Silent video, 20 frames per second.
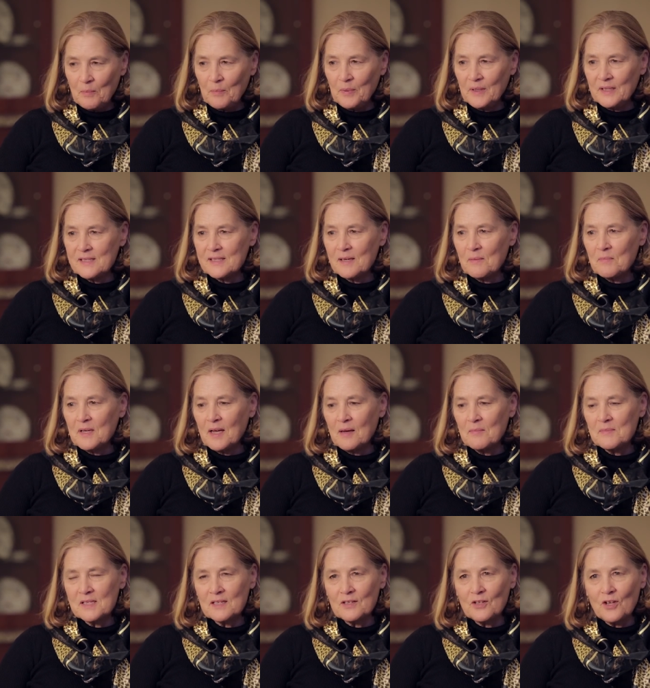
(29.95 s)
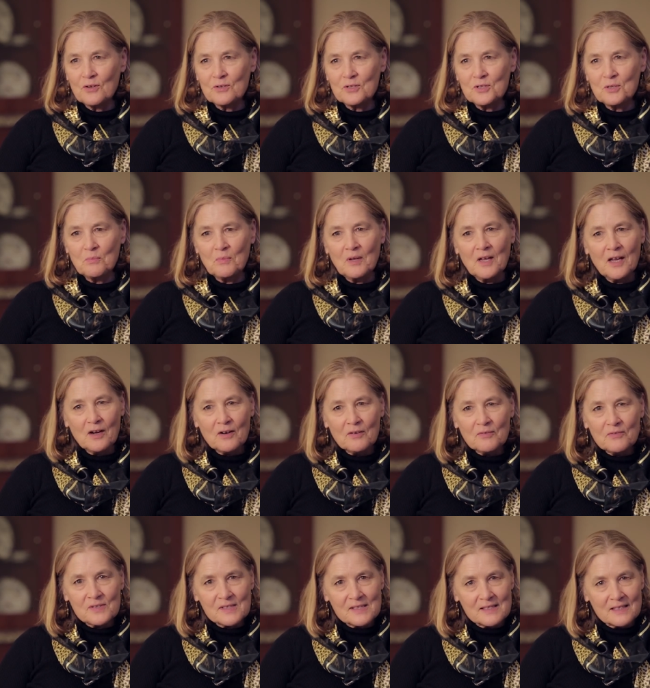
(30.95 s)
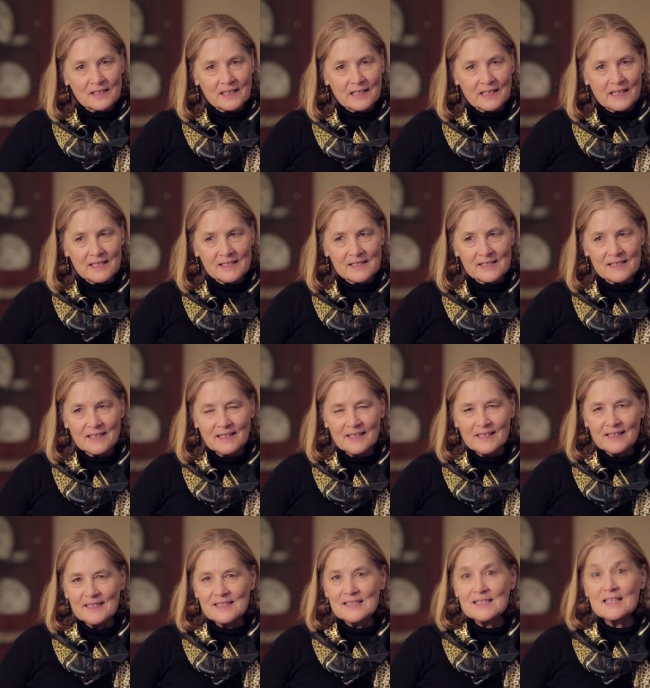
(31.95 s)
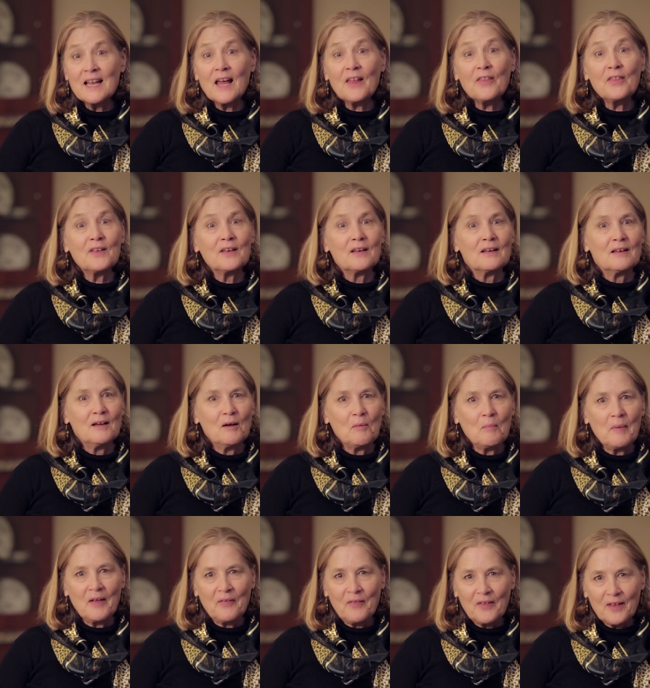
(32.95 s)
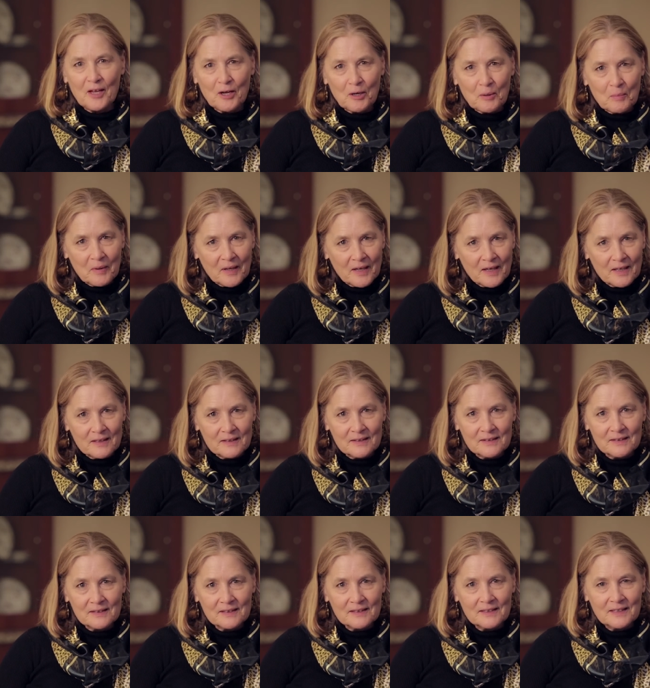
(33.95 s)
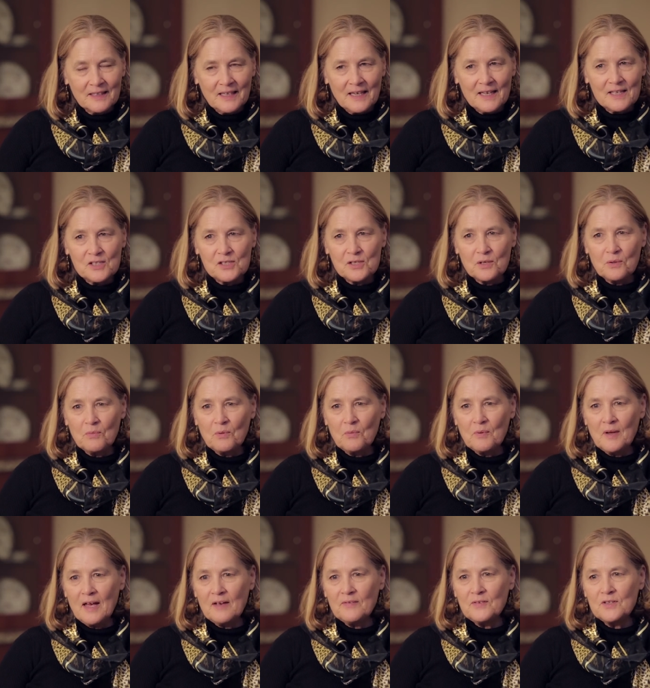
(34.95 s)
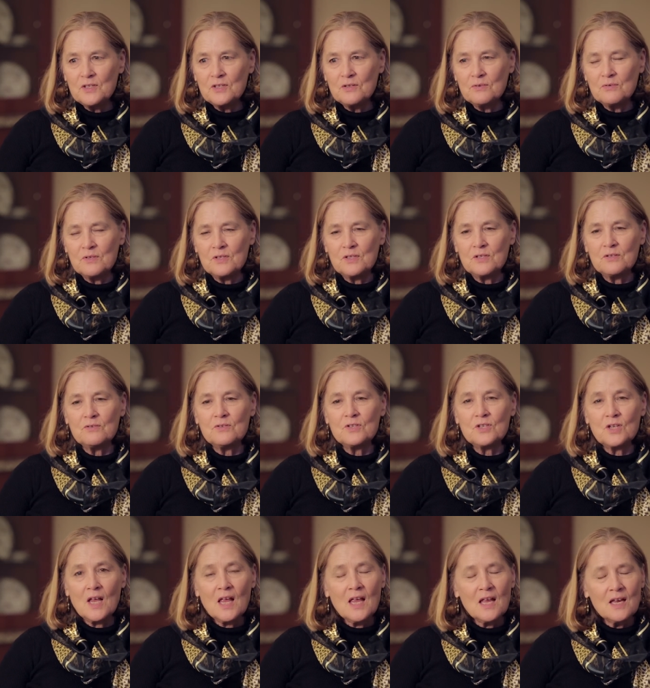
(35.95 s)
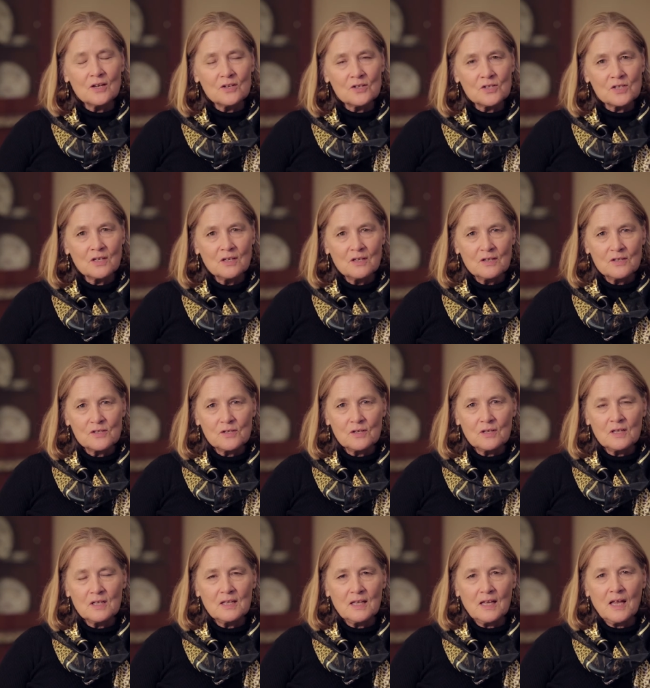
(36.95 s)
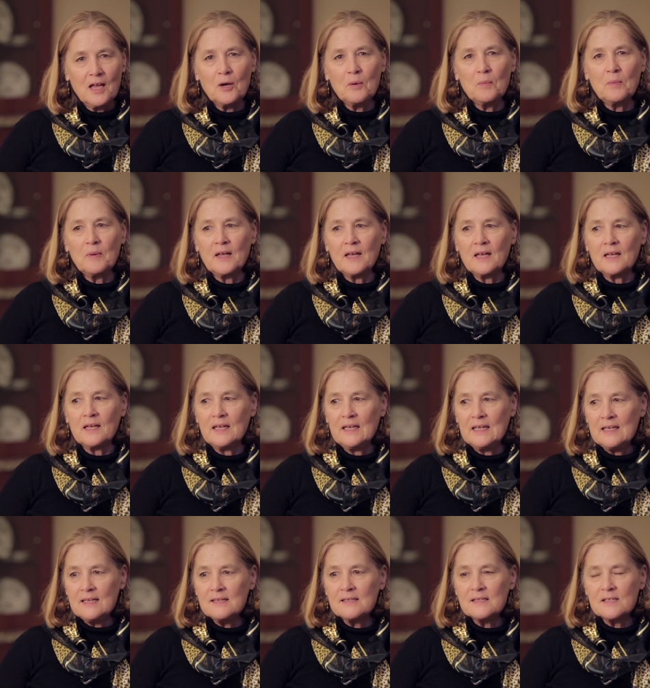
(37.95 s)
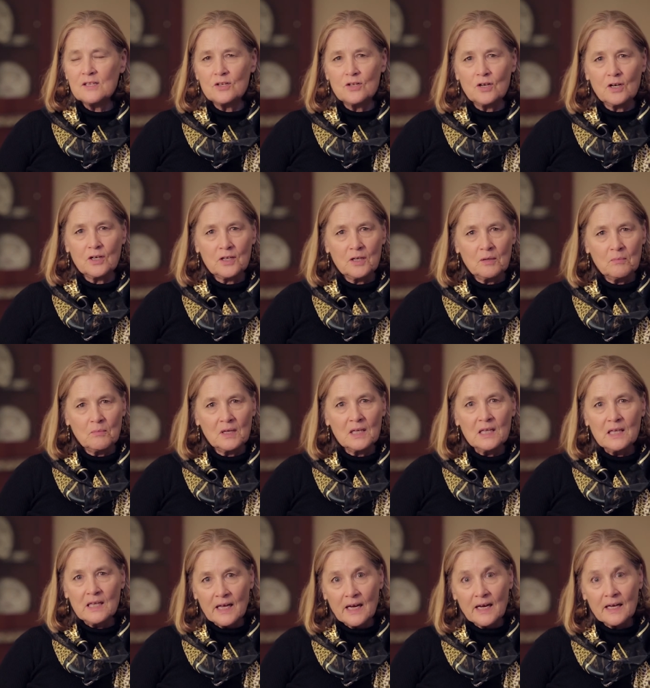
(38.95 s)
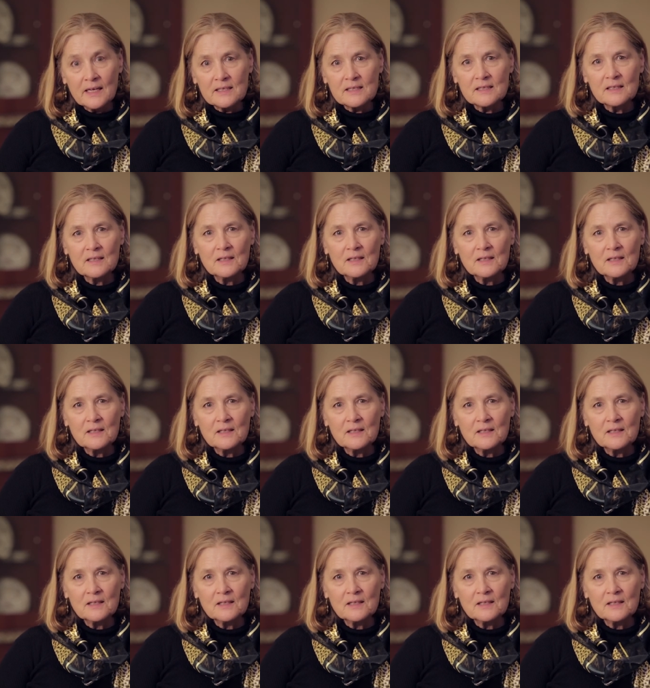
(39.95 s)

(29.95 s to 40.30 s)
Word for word: But sometimes in long-term care facilities, it's nothing about the care plan. And so what we have to do is to change so that the care plan is the document that